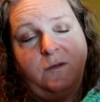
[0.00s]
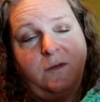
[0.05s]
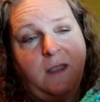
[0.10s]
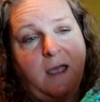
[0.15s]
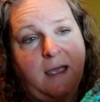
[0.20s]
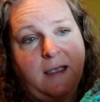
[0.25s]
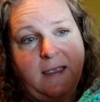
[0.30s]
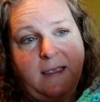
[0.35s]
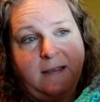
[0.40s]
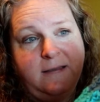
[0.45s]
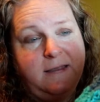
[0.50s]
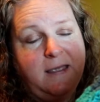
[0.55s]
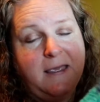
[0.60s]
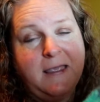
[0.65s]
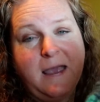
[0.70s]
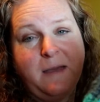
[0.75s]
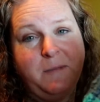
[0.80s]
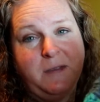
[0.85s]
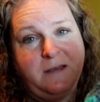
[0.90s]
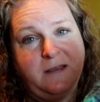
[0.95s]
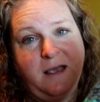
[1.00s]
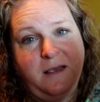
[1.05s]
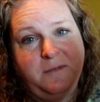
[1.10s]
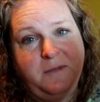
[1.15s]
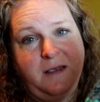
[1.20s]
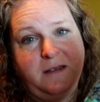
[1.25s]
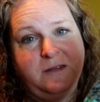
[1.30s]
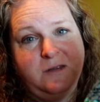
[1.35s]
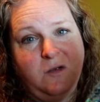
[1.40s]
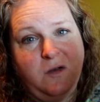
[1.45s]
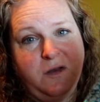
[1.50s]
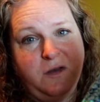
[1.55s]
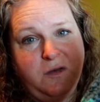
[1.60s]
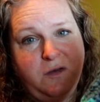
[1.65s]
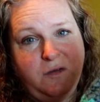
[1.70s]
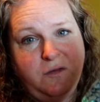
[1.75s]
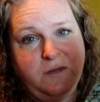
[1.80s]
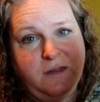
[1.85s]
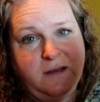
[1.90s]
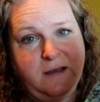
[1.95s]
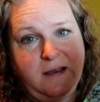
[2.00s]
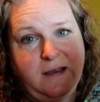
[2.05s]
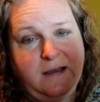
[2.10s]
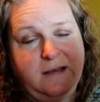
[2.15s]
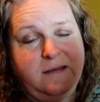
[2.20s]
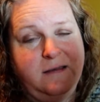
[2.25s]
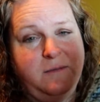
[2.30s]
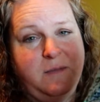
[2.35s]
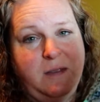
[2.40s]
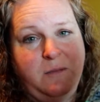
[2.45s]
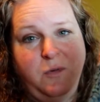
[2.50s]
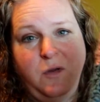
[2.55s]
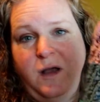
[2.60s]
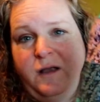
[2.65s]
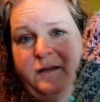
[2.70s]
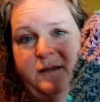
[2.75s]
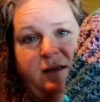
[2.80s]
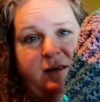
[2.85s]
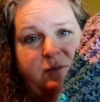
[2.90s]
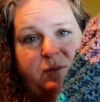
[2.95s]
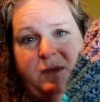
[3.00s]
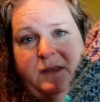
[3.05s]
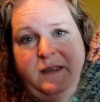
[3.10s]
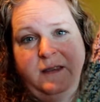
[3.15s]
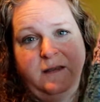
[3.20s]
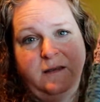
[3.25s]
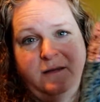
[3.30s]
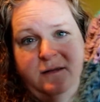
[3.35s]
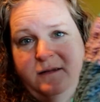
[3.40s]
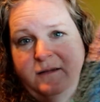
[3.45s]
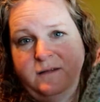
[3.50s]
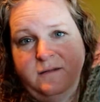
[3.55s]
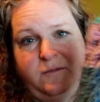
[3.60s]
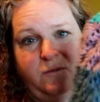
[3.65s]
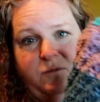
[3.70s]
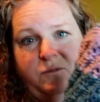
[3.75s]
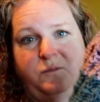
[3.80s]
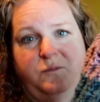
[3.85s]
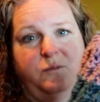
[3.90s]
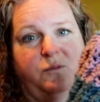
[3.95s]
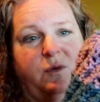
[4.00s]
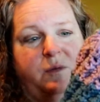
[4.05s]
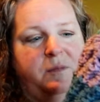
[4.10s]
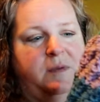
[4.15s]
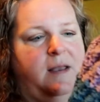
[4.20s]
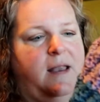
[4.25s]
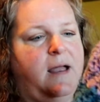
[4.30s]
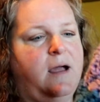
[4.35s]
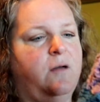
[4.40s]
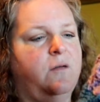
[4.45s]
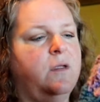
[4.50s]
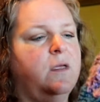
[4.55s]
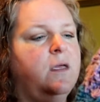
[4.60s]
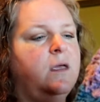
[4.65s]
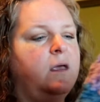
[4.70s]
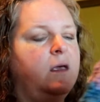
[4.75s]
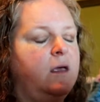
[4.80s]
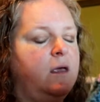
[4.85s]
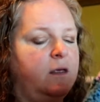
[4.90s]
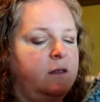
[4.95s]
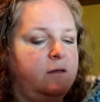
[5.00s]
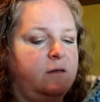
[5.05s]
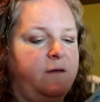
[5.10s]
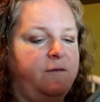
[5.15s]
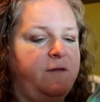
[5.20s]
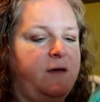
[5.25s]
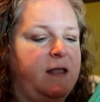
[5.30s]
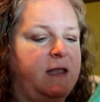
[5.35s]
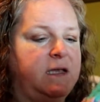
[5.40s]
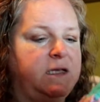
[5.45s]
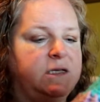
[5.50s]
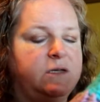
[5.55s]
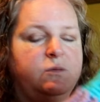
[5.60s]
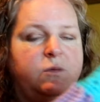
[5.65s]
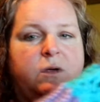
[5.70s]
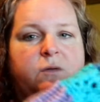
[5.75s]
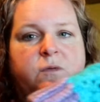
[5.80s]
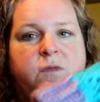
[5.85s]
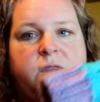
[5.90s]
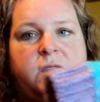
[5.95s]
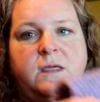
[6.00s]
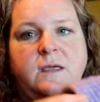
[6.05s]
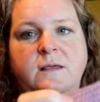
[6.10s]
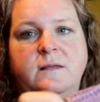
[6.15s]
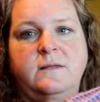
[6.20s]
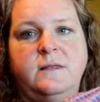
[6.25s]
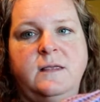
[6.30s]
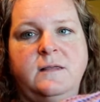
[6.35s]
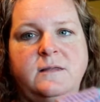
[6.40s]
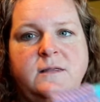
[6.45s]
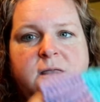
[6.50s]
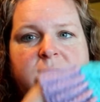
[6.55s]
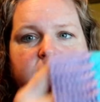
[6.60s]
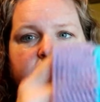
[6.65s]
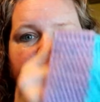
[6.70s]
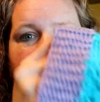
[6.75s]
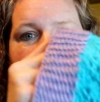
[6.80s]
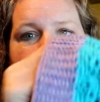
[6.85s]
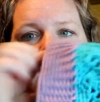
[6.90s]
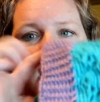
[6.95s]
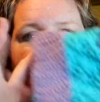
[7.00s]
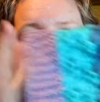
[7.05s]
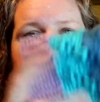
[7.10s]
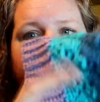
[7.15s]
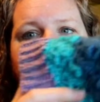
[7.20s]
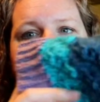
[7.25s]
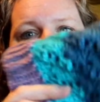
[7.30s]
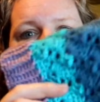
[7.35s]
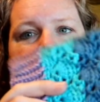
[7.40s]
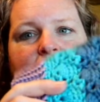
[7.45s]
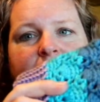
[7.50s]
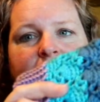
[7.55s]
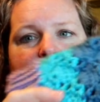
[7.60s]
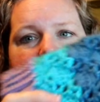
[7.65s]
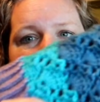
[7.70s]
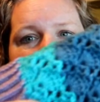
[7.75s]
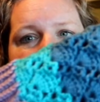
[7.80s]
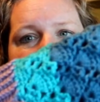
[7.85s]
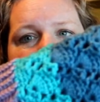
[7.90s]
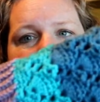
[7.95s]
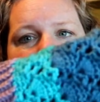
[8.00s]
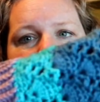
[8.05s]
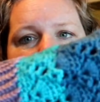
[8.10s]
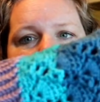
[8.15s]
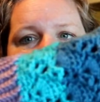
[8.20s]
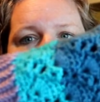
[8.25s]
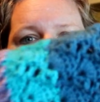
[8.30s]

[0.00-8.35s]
I can't tell you how many times I started using it to make projects, but then just ripped it out. So I finally just went with this. It's not, I really like it.